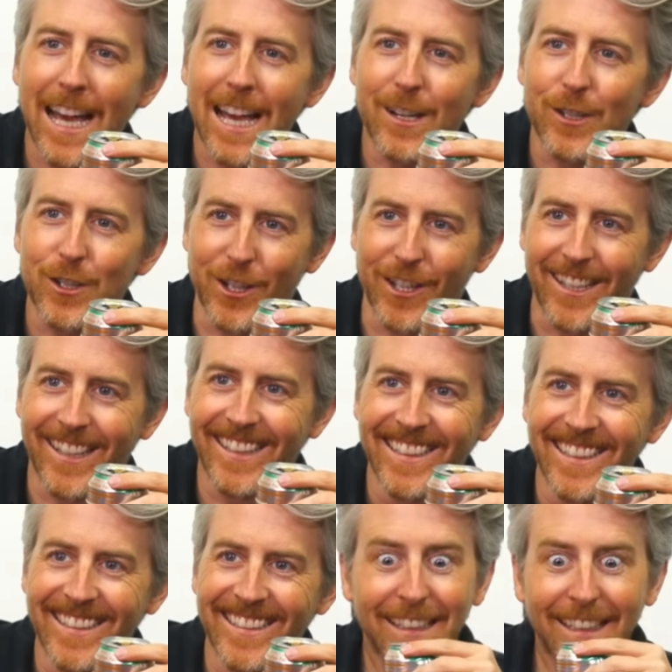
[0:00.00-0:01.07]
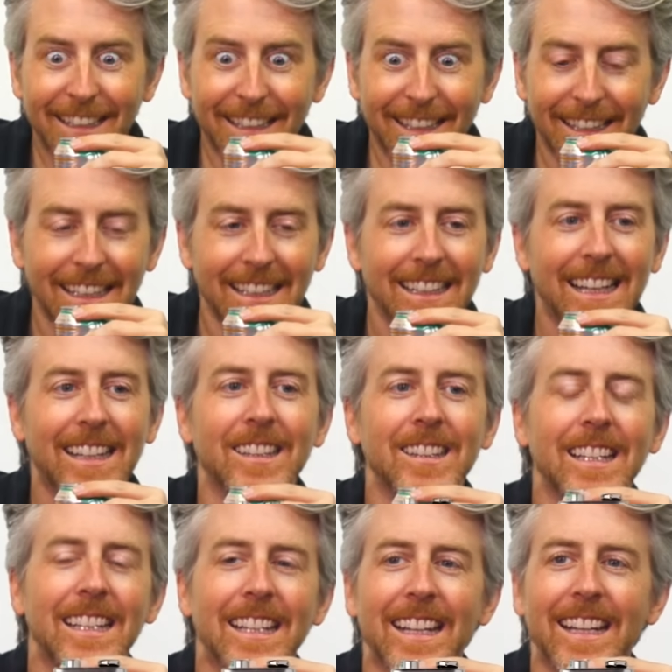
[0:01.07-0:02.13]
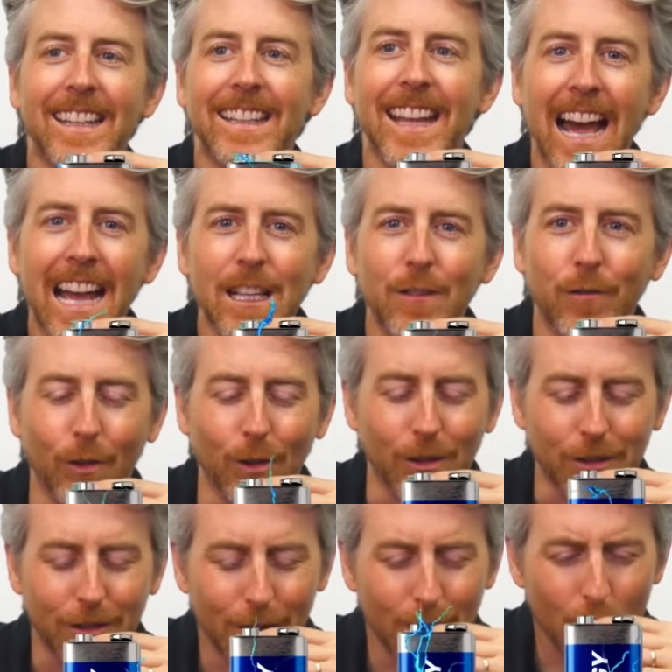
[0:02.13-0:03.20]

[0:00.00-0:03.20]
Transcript: energy. Like licking a 9-volt.